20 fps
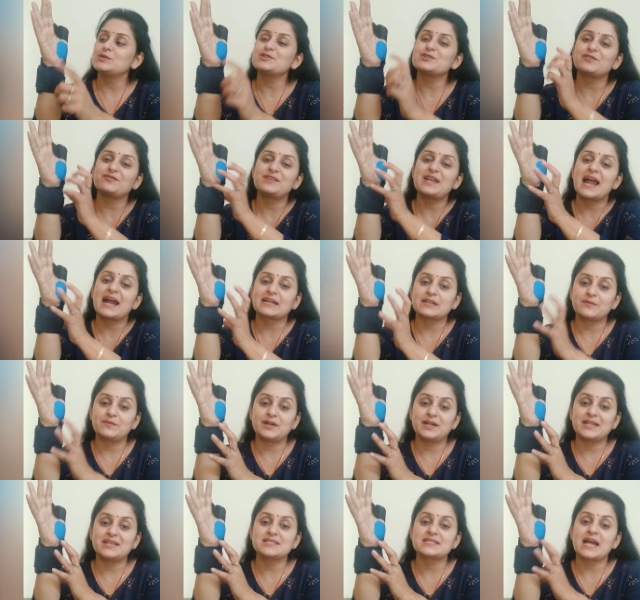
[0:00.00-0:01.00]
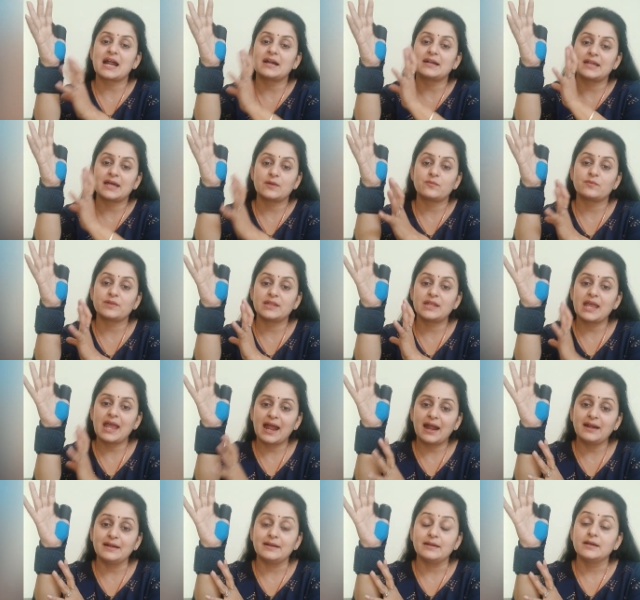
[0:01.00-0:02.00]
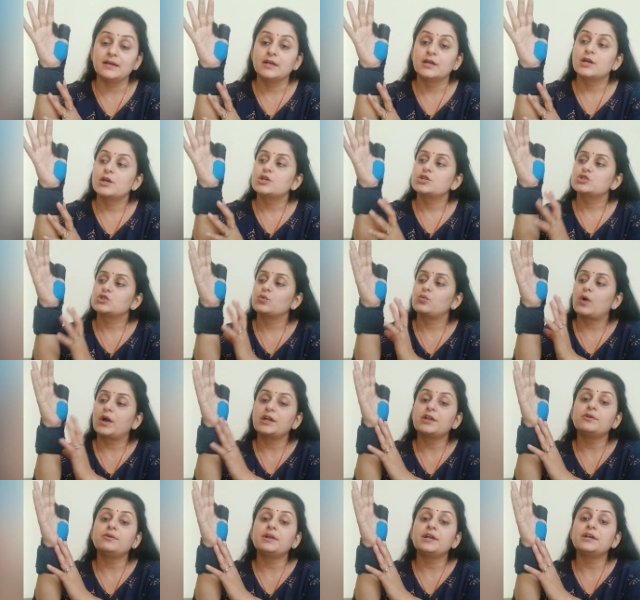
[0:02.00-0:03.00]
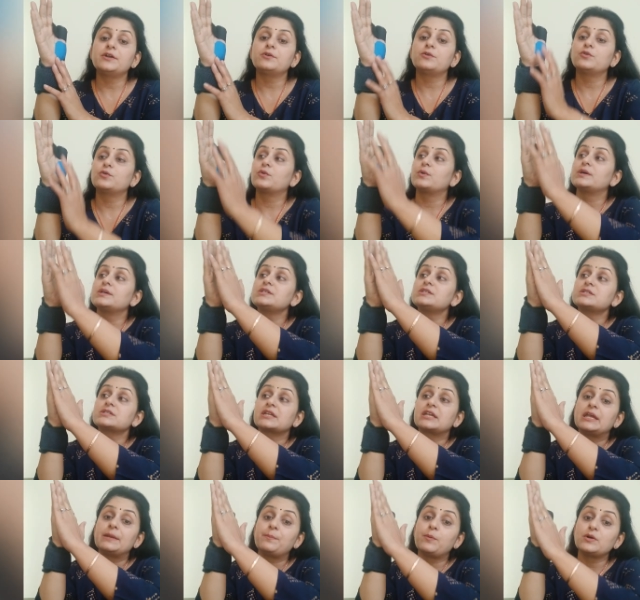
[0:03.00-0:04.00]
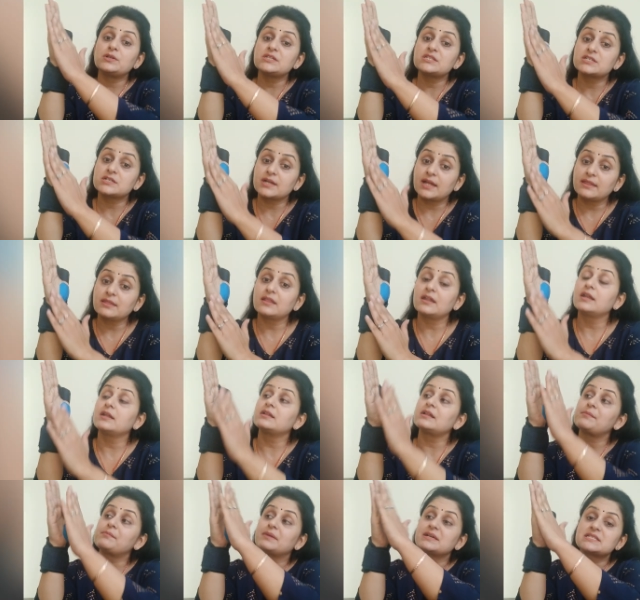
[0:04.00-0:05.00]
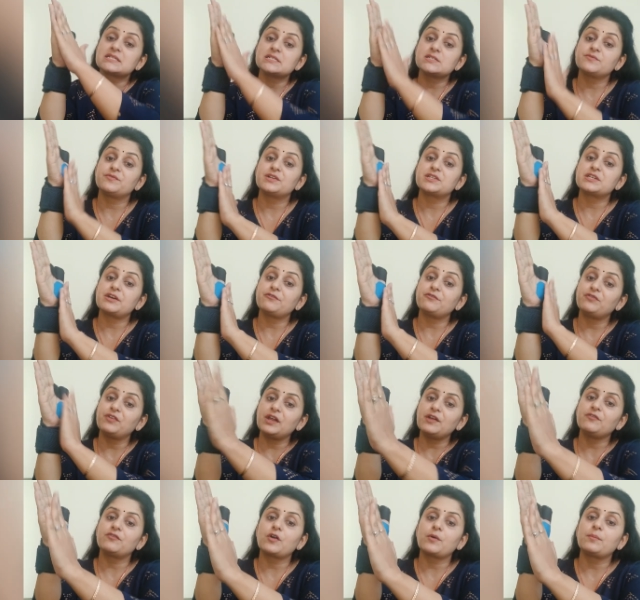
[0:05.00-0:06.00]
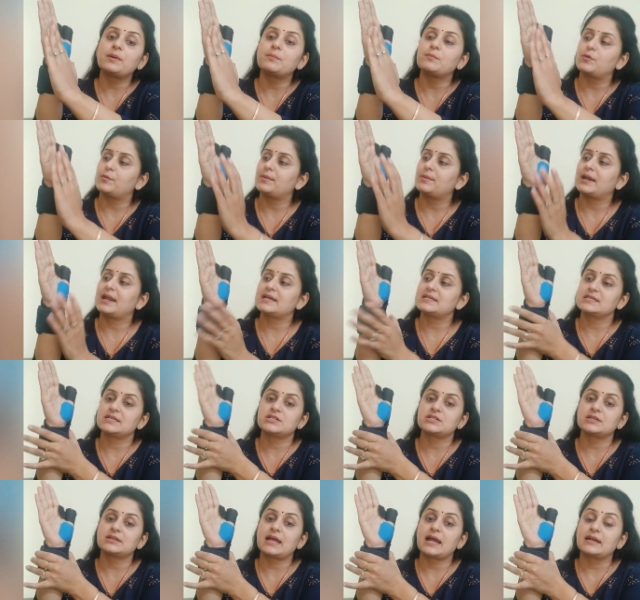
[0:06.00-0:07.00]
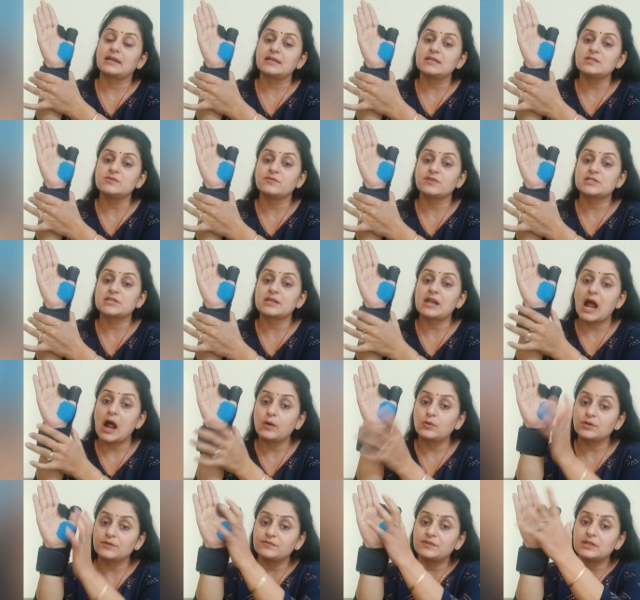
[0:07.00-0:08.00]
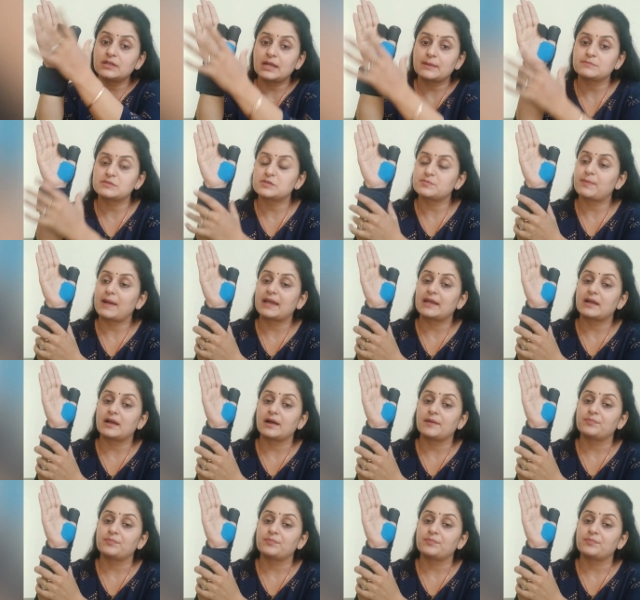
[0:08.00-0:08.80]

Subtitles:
of the activities are done with the hand. So what you need to do is keep on strengthening the muscles which are free from immobilization, that is, which are out of the thumb spica.